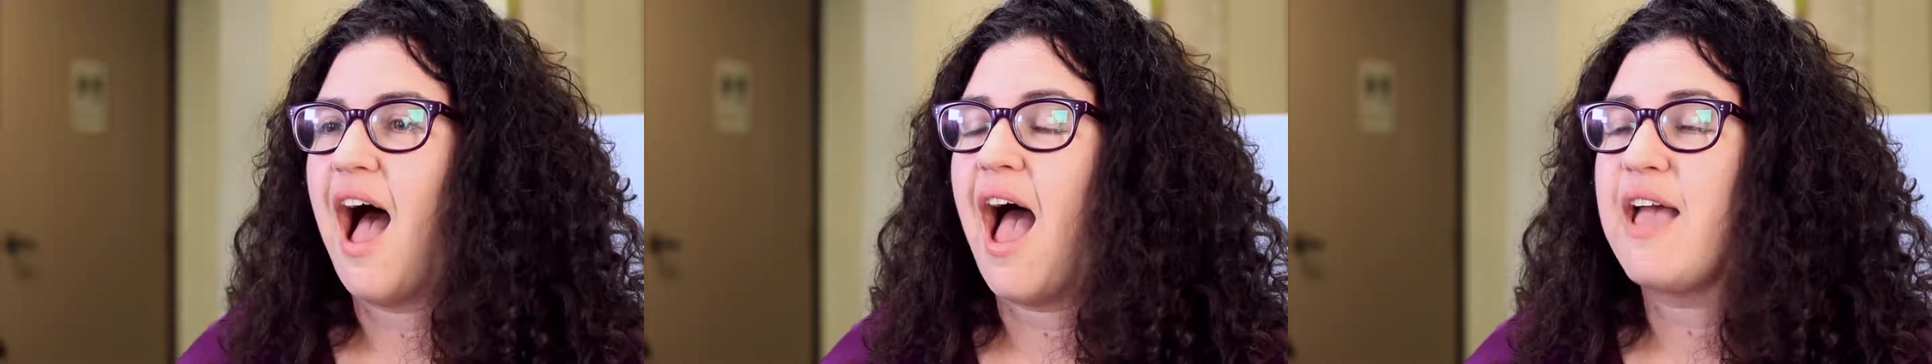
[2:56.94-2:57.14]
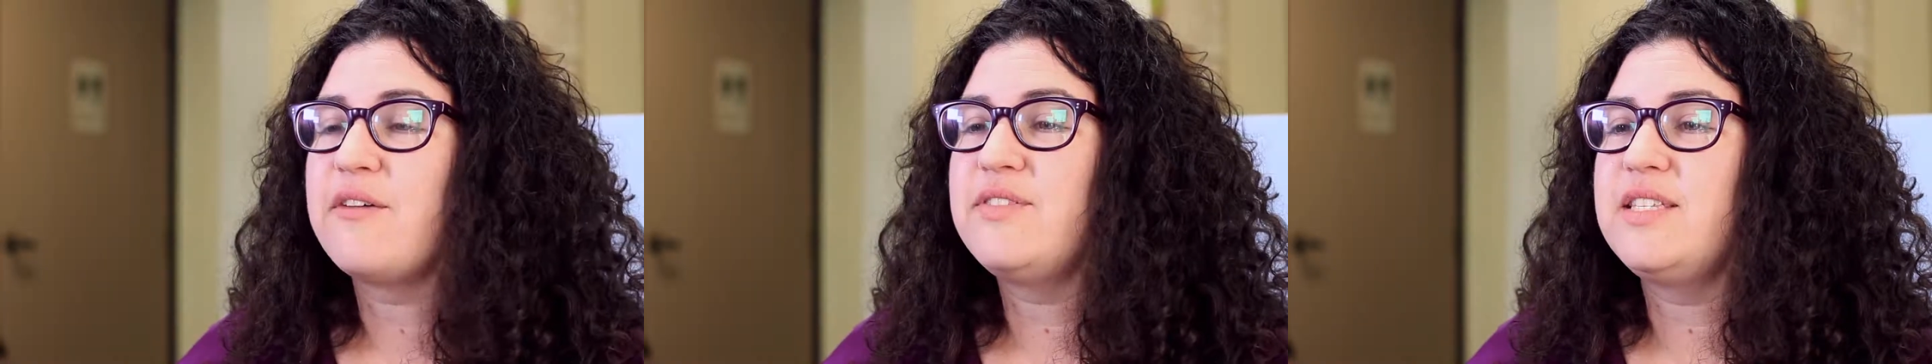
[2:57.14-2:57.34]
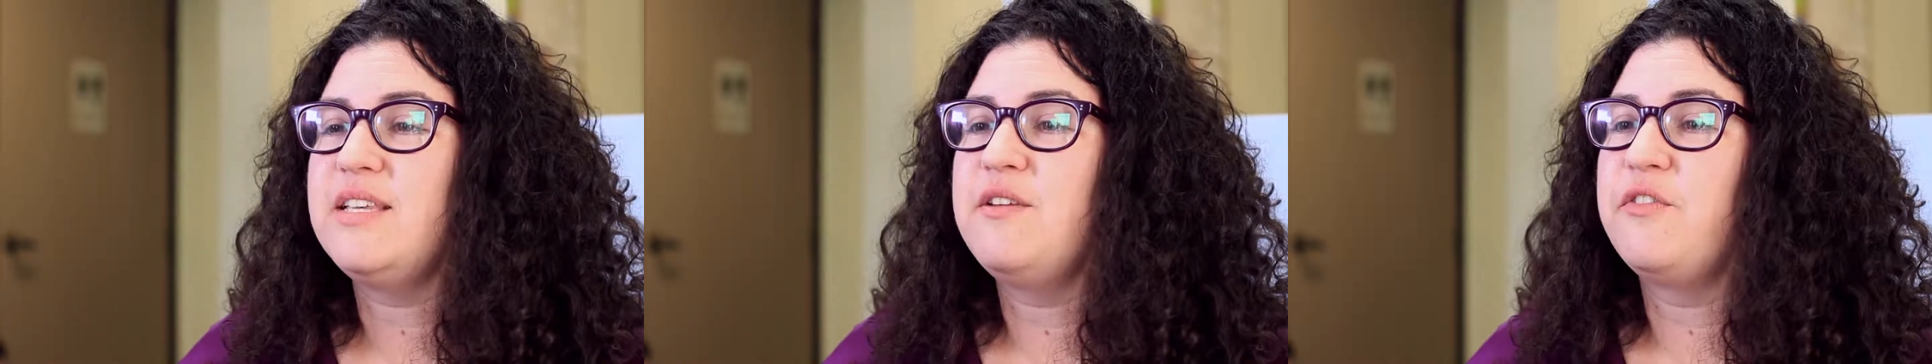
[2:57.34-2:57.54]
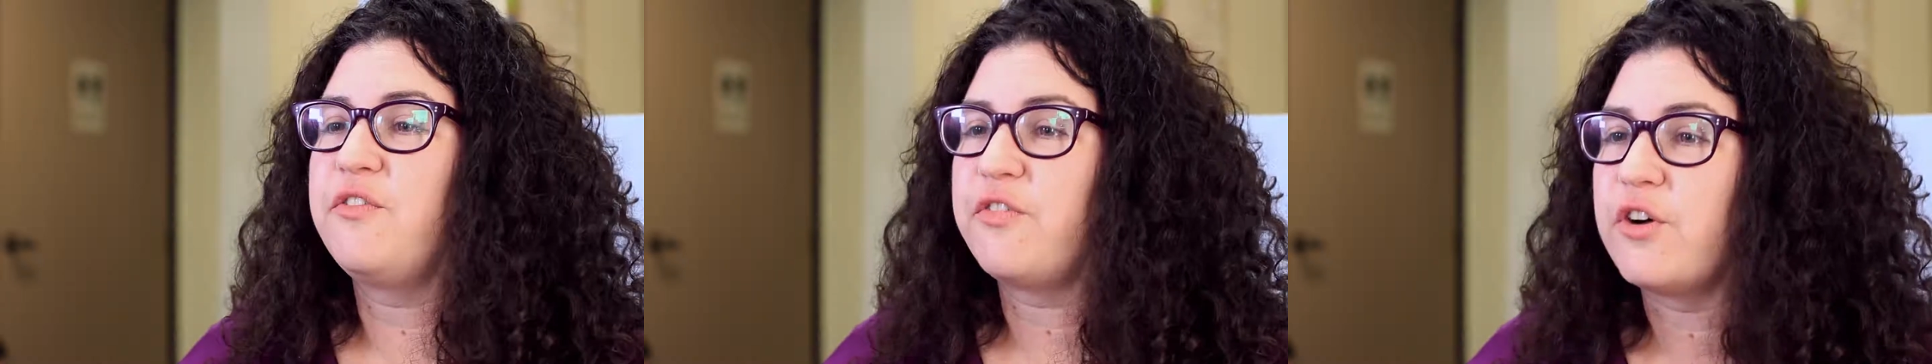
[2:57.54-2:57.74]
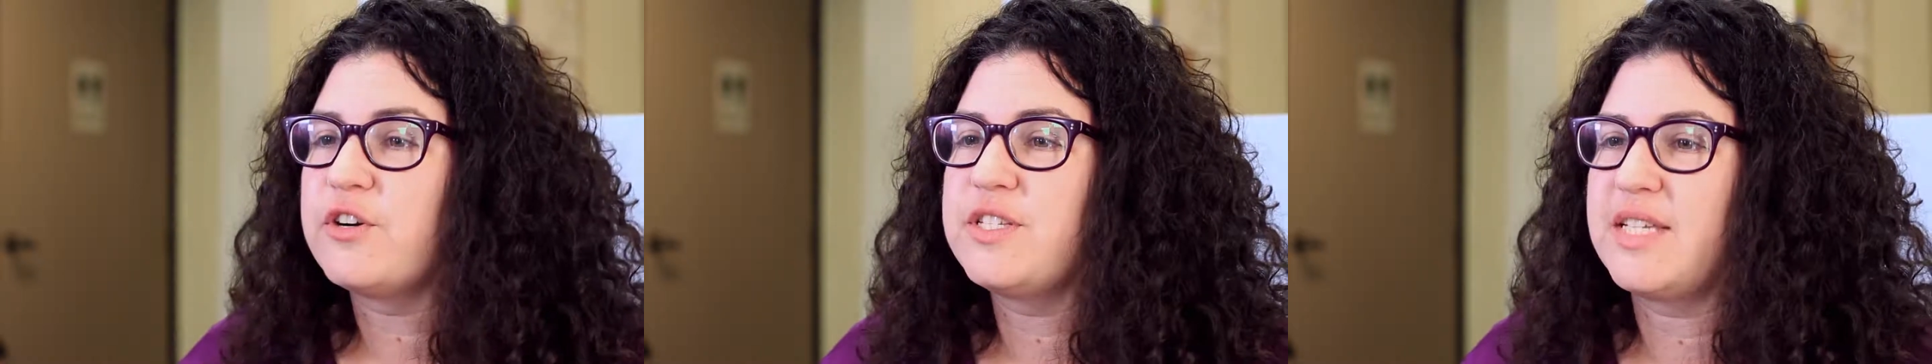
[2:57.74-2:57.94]
I have seen
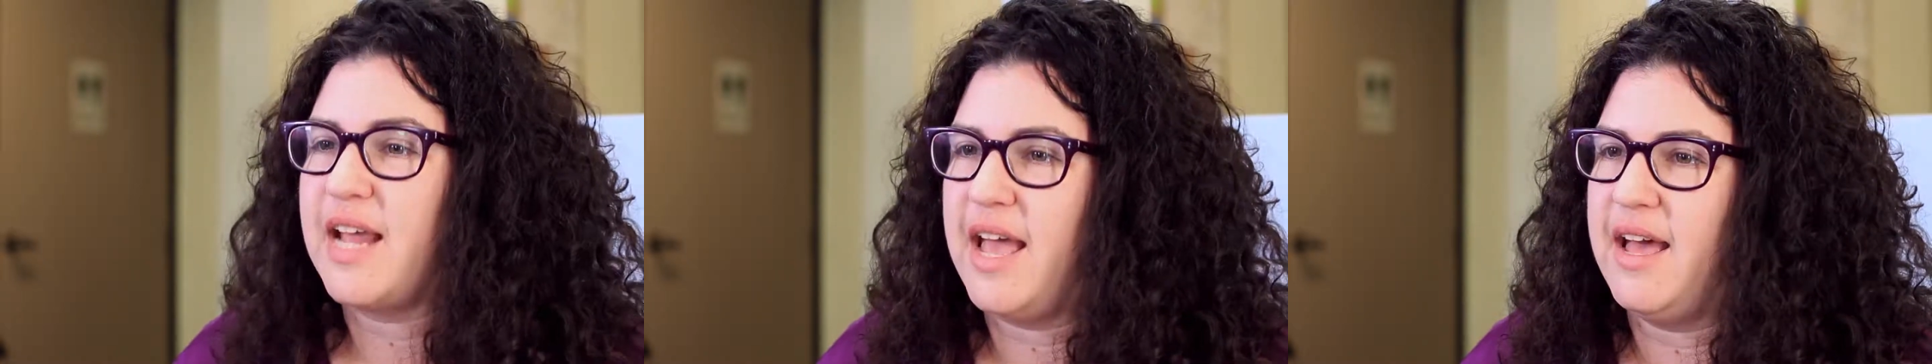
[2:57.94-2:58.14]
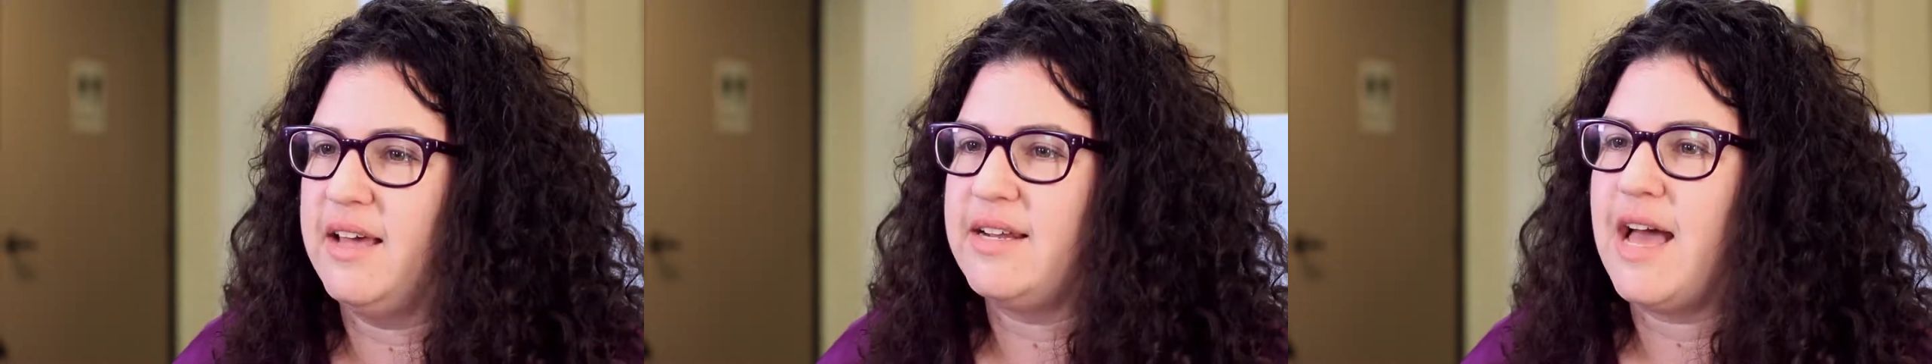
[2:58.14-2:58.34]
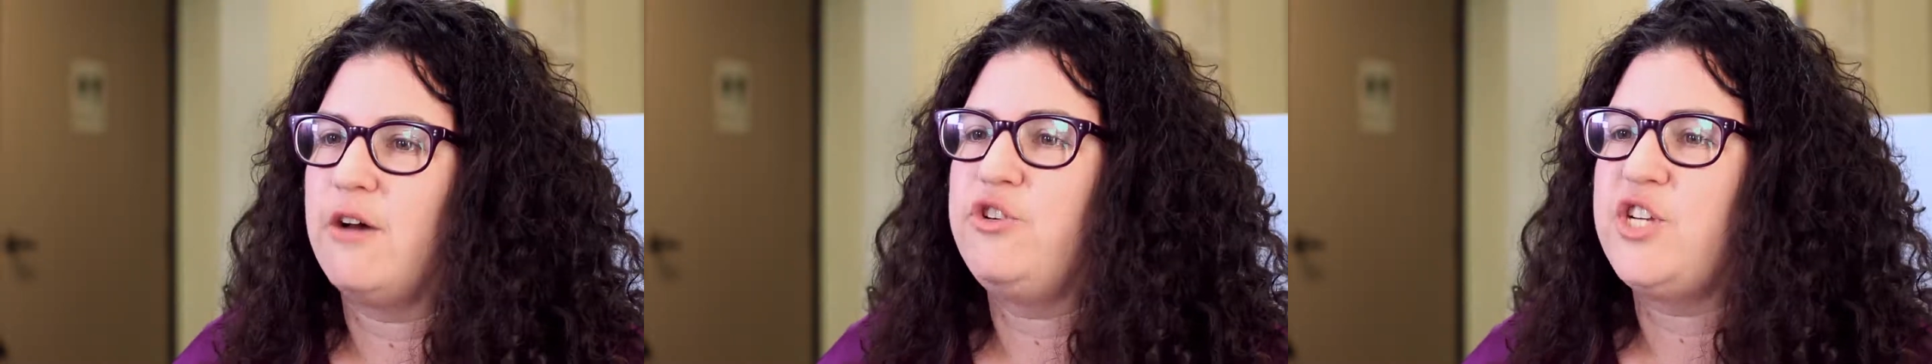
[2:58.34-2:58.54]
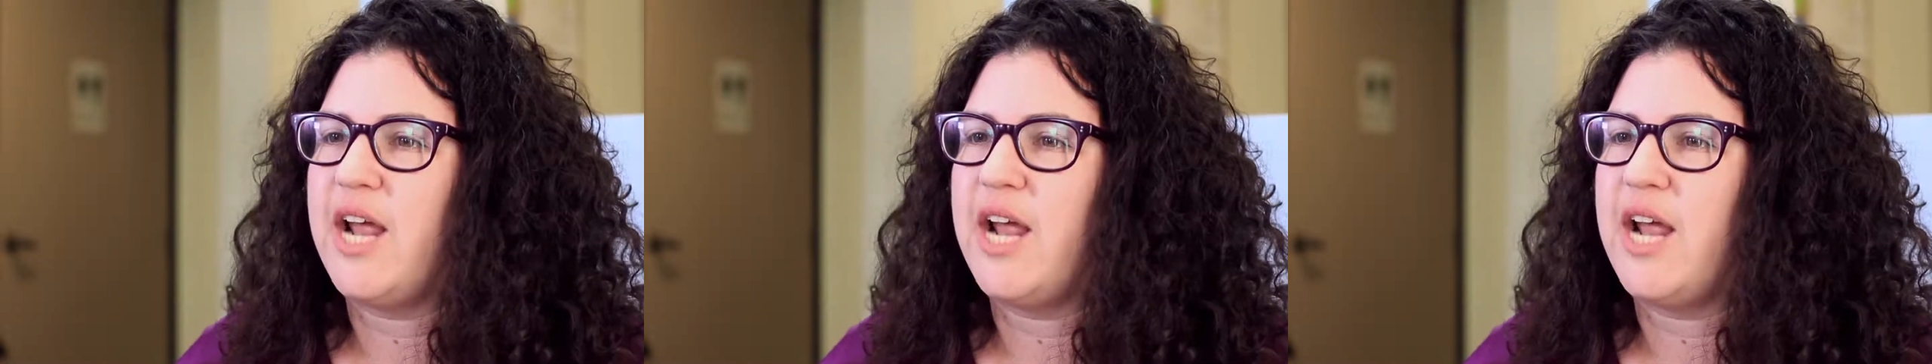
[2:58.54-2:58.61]
firsthand how